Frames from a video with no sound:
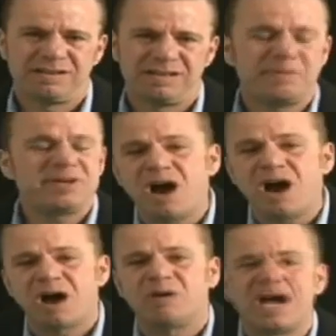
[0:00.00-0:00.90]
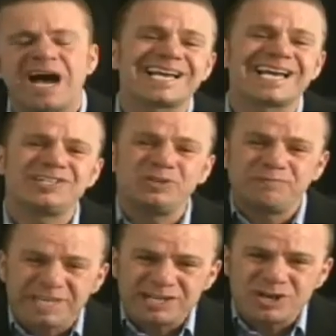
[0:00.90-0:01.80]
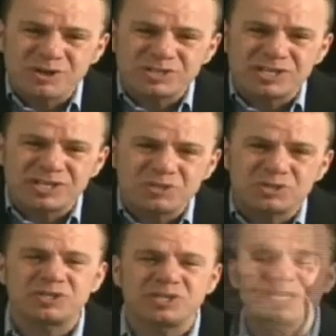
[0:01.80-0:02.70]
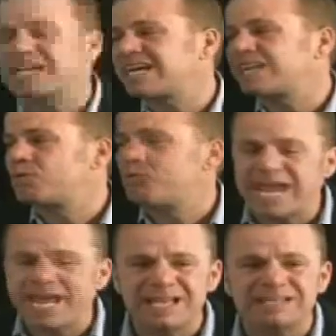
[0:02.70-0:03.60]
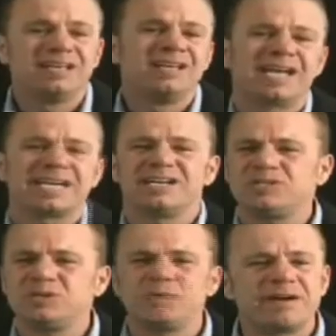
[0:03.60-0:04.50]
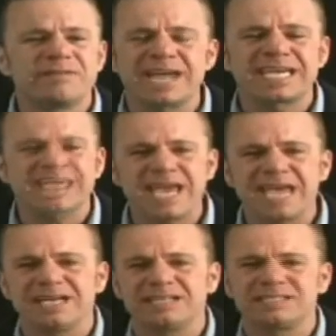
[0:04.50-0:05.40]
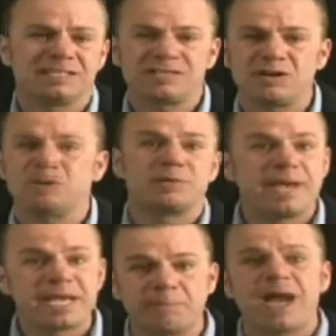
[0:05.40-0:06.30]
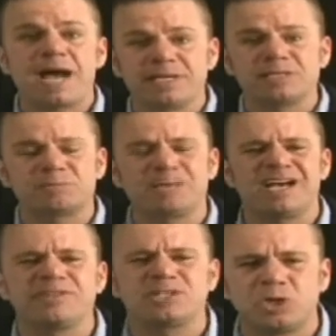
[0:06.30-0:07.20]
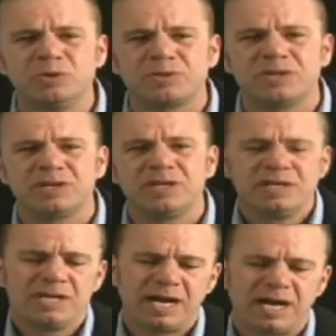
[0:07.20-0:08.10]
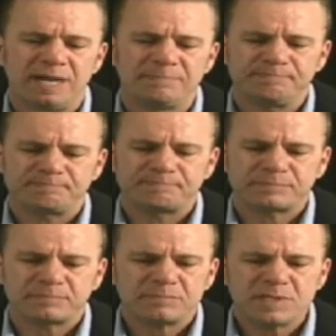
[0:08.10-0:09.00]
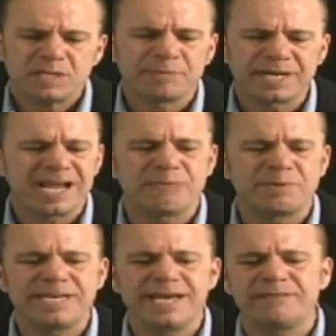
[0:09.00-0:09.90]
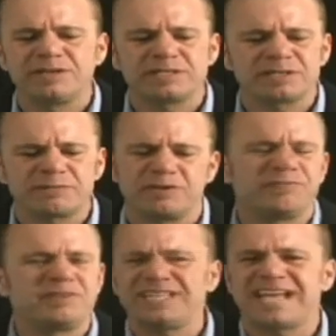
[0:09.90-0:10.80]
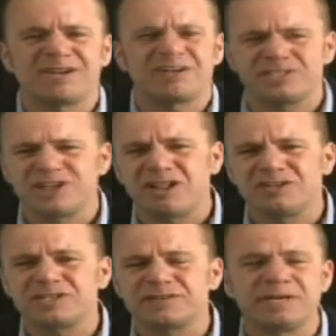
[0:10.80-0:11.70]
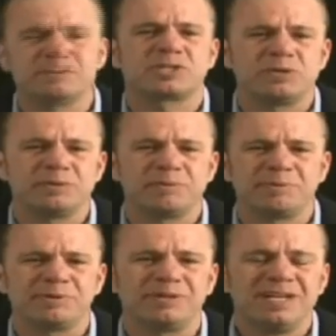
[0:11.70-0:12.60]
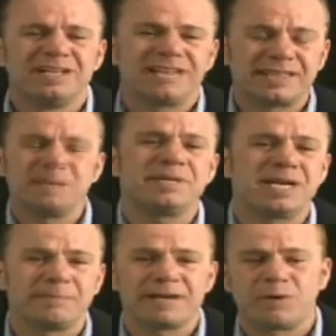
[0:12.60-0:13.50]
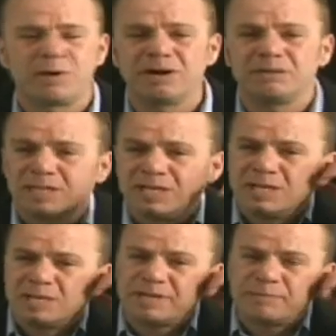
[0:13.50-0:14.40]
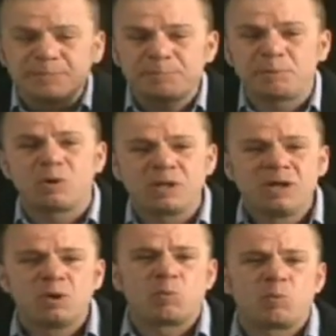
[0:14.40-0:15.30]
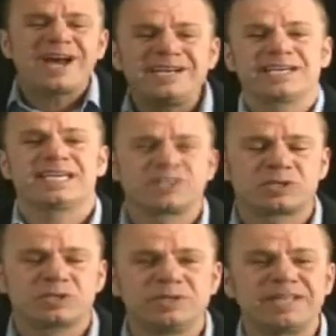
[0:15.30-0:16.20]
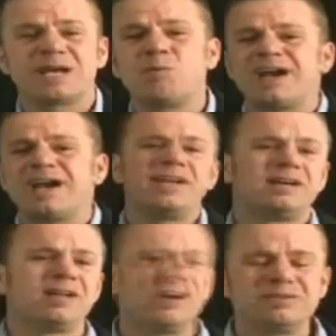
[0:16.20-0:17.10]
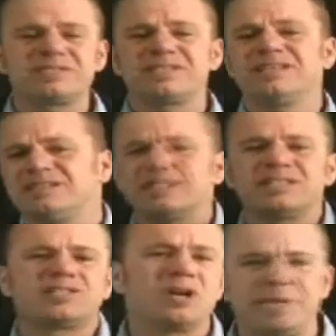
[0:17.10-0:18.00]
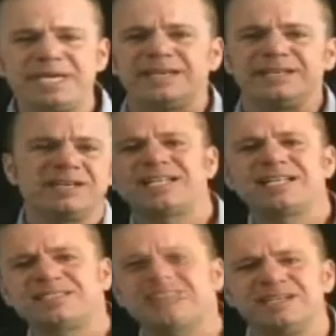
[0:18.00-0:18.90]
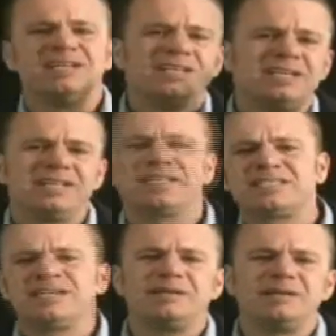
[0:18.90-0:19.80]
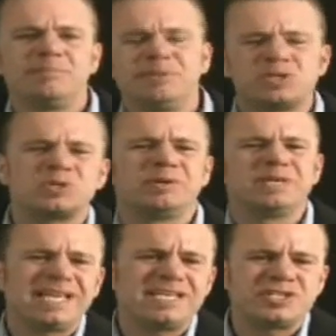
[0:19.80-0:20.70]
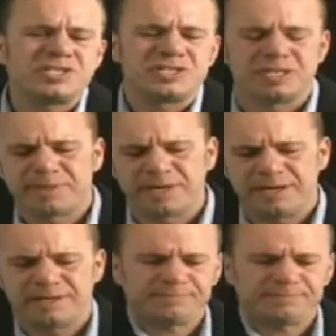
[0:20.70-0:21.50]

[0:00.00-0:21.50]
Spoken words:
But no, I got to do videos on Ustreams. I got to rant. I got to do whatever I can to also make my bills, but tell the truth. But I would never, for $50,000, if they were screwing people, let them be on my forum. But if people wanted to get screwed and they wanted their loans, then so be it. That's a mutual relationship there.